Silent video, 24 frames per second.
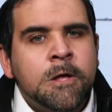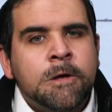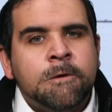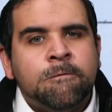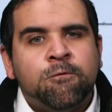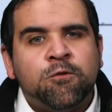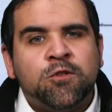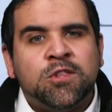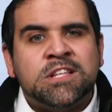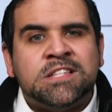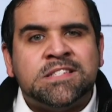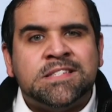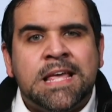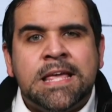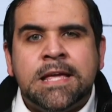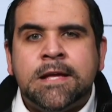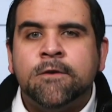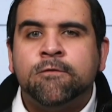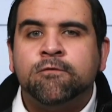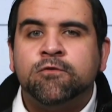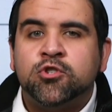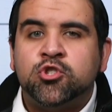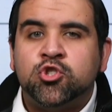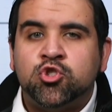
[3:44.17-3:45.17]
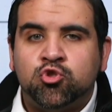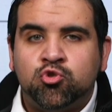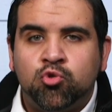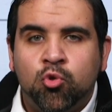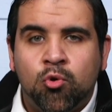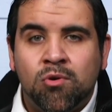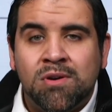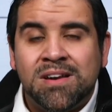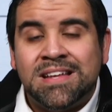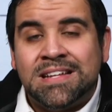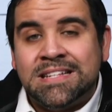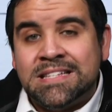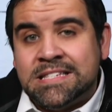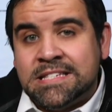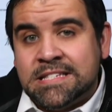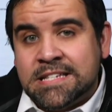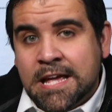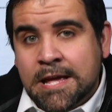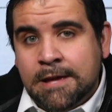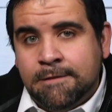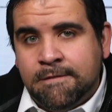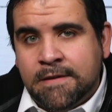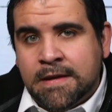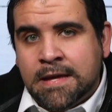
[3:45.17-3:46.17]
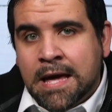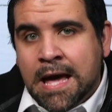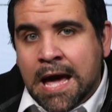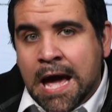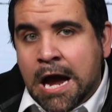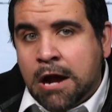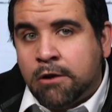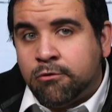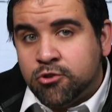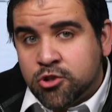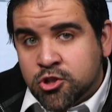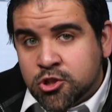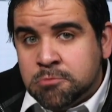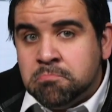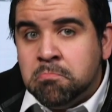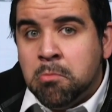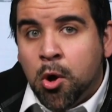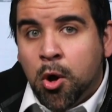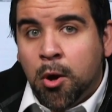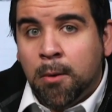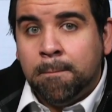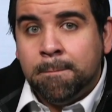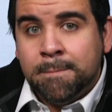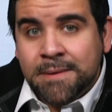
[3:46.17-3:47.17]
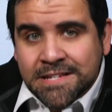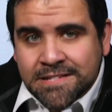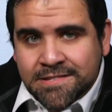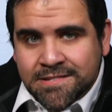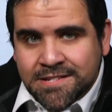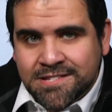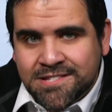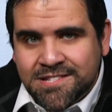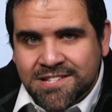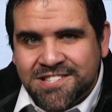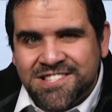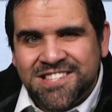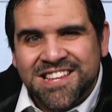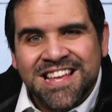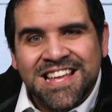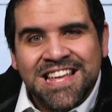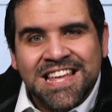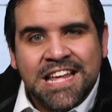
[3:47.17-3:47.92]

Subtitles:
For the sake of restoring and saving our small businesses,